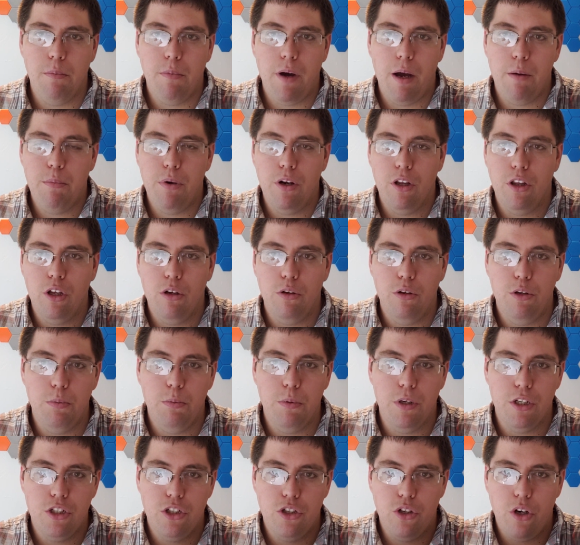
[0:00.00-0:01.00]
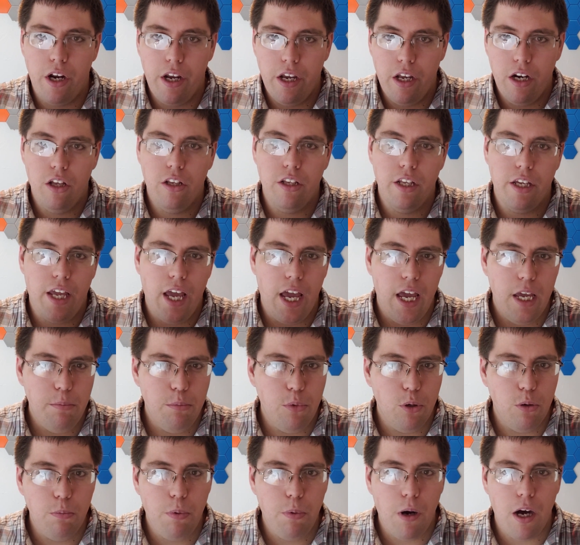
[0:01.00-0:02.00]
it might put a little too much strain on the
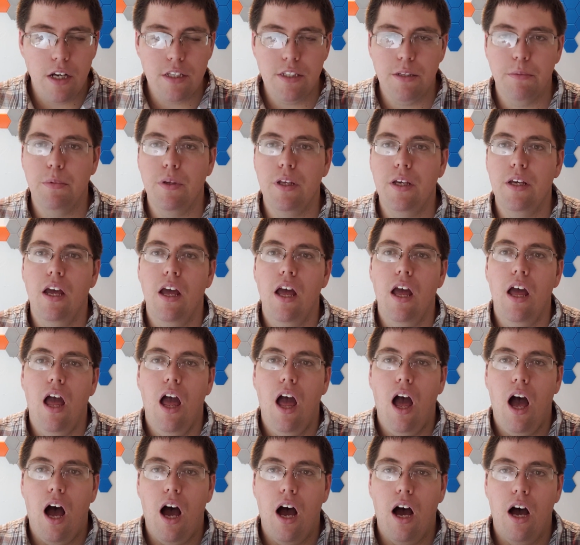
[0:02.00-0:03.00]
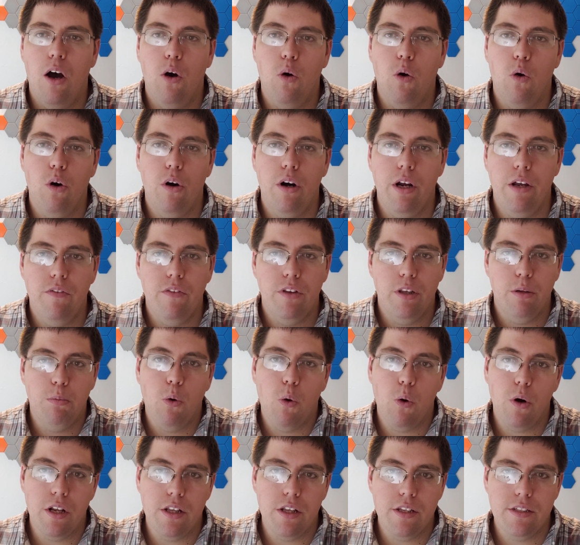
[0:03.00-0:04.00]
cable possibly, or even the
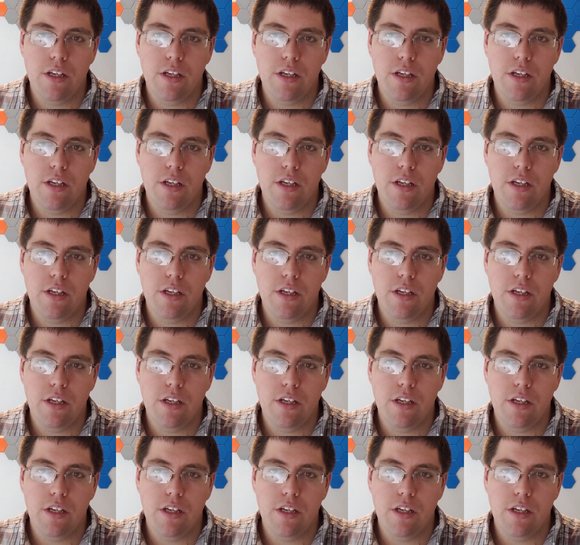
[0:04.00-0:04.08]
port